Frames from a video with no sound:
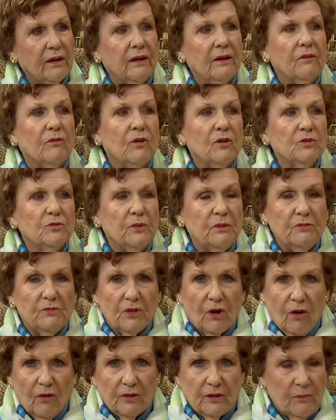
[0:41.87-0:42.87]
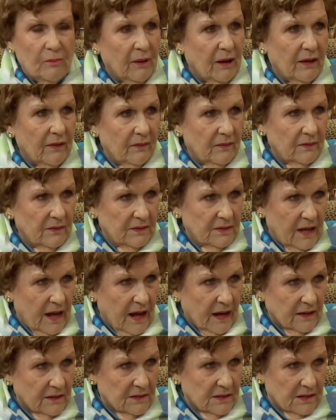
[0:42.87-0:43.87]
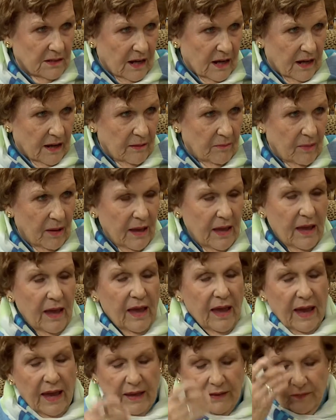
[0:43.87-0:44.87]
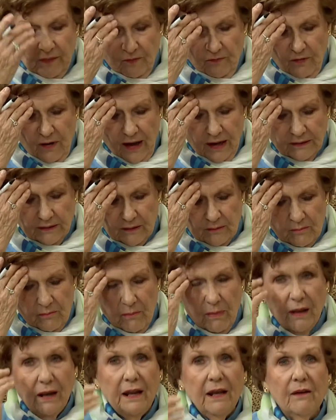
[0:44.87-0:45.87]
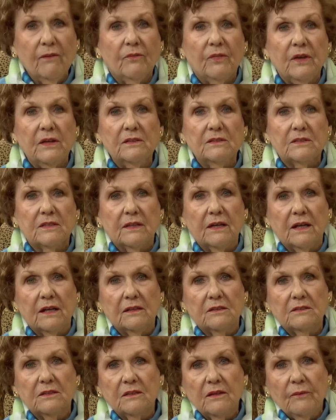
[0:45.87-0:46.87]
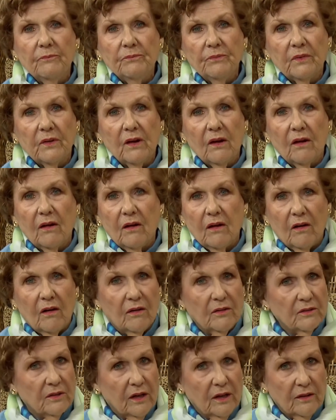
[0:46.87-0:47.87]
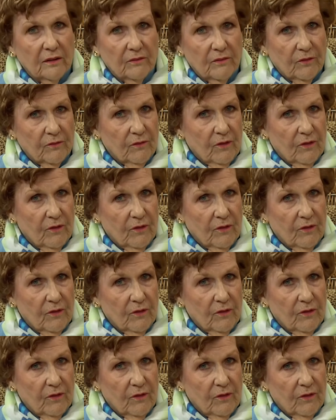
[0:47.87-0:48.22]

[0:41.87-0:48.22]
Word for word: And of course, we've talked about tax time and the fact that many of these things are done